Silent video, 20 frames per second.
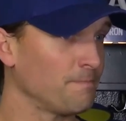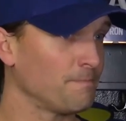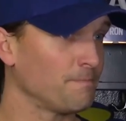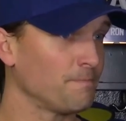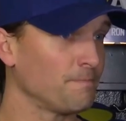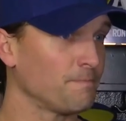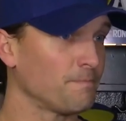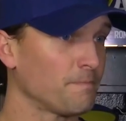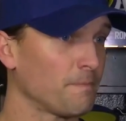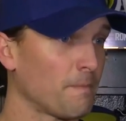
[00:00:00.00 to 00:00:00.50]

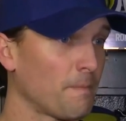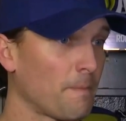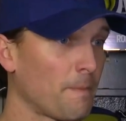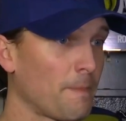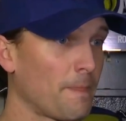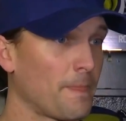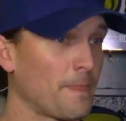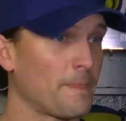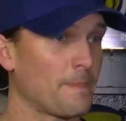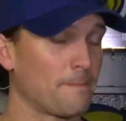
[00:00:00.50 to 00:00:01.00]
It's a
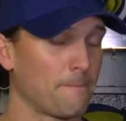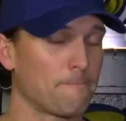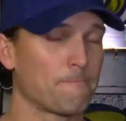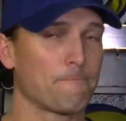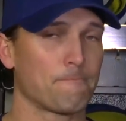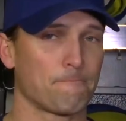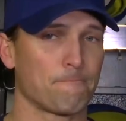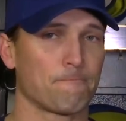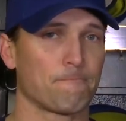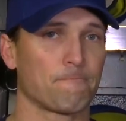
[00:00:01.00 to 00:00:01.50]
game at
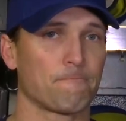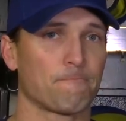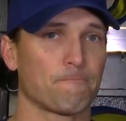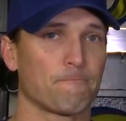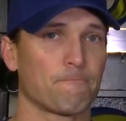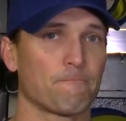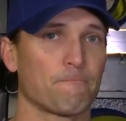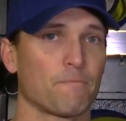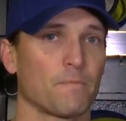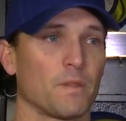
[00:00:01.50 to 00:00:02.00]
all, but
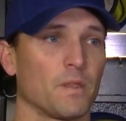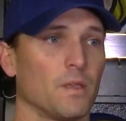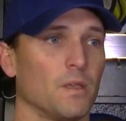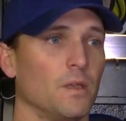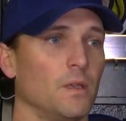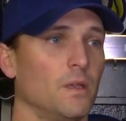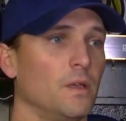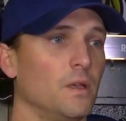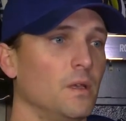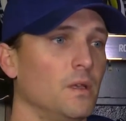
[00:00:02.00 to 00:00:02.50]
good to
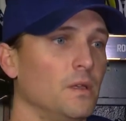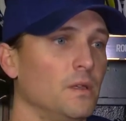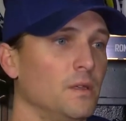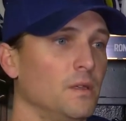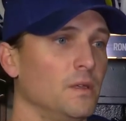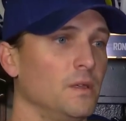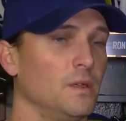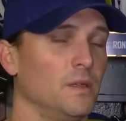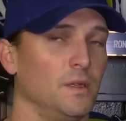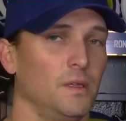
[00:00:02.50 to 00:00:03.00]
see some of the
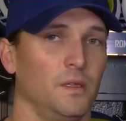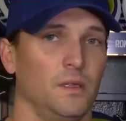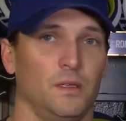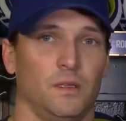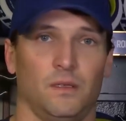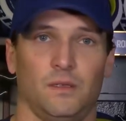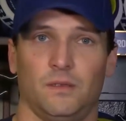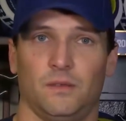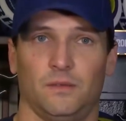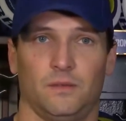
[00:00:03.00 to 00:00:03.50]
young guys come
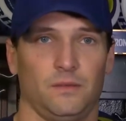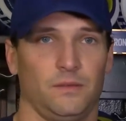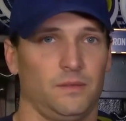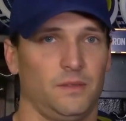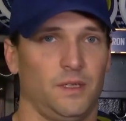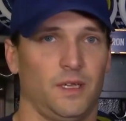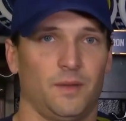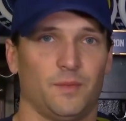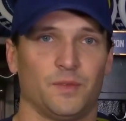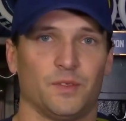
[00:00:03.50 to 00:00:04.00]
in and fill the
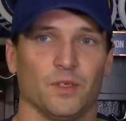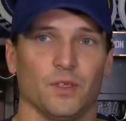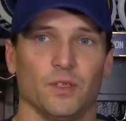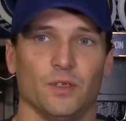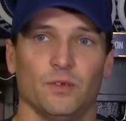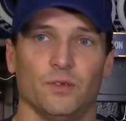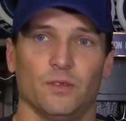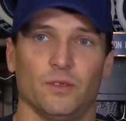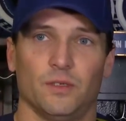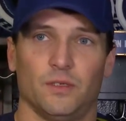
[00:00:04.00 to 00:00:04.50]
role, and you
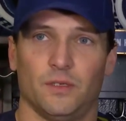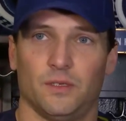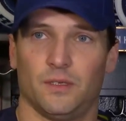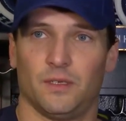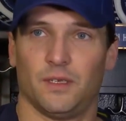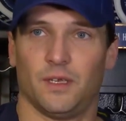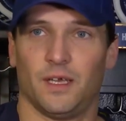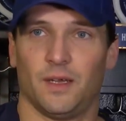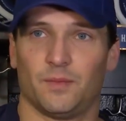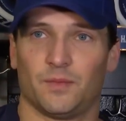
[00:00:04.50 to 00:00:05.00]
guys don't skip
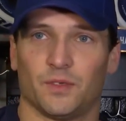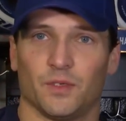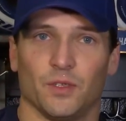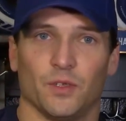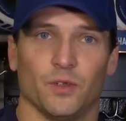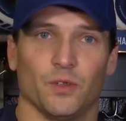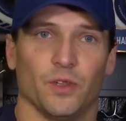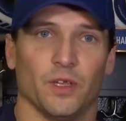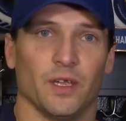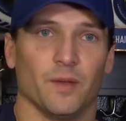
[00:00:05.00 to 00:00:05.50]
them either.
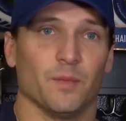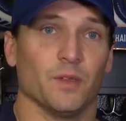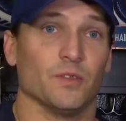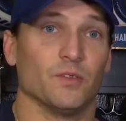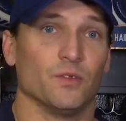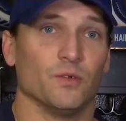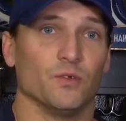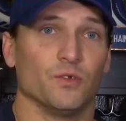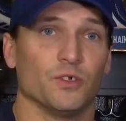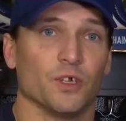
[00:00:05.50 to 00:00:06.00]
Absolutely. I mean,
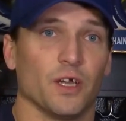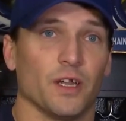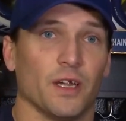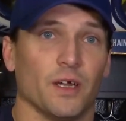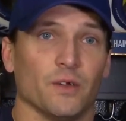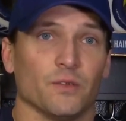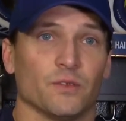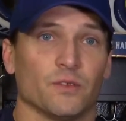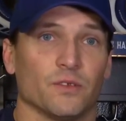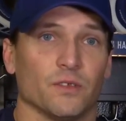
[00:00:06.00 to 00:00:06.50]
two
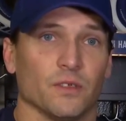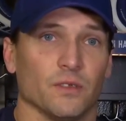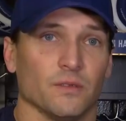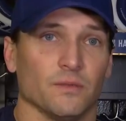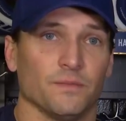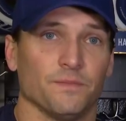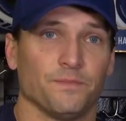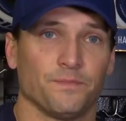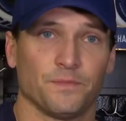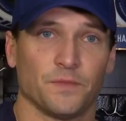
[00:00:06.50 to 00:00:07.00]
shutouts,
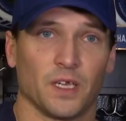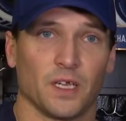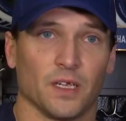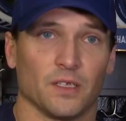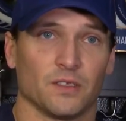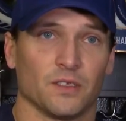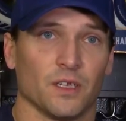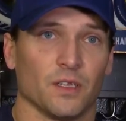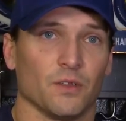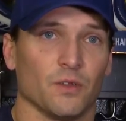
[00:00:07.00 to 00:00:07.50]
and like
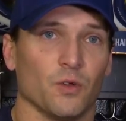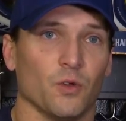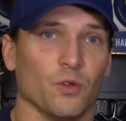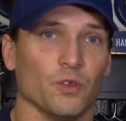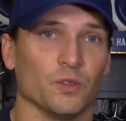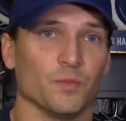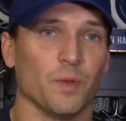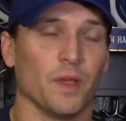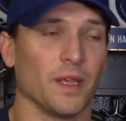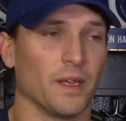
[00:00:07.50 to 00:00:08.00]
I said, the
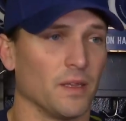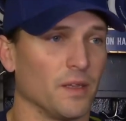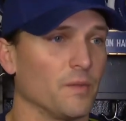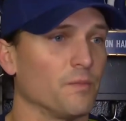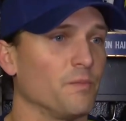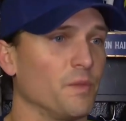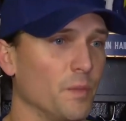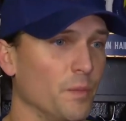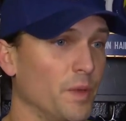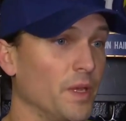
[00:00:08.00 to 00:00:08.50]
goalies making
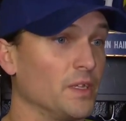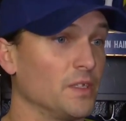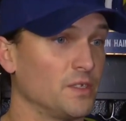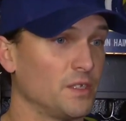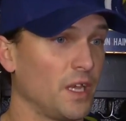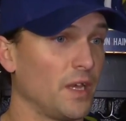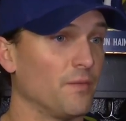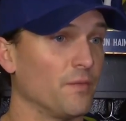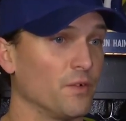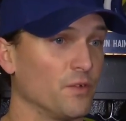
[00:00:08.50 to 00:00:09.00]
the big
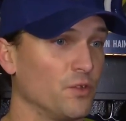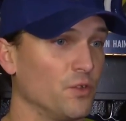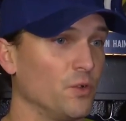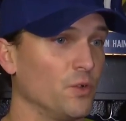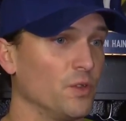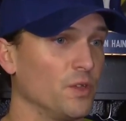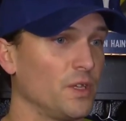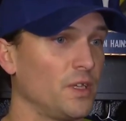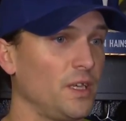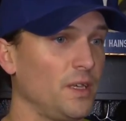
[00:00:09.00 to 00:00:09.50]
save or
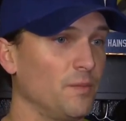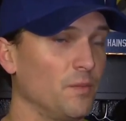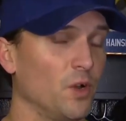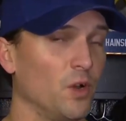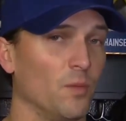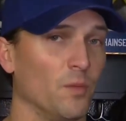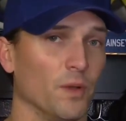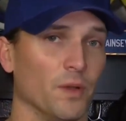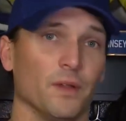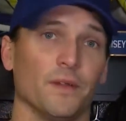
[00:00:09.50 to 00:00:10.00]
two at the key
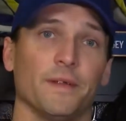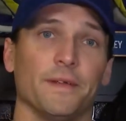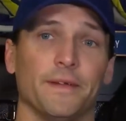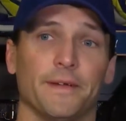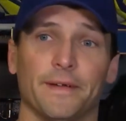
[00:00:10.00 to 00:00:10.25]
moment.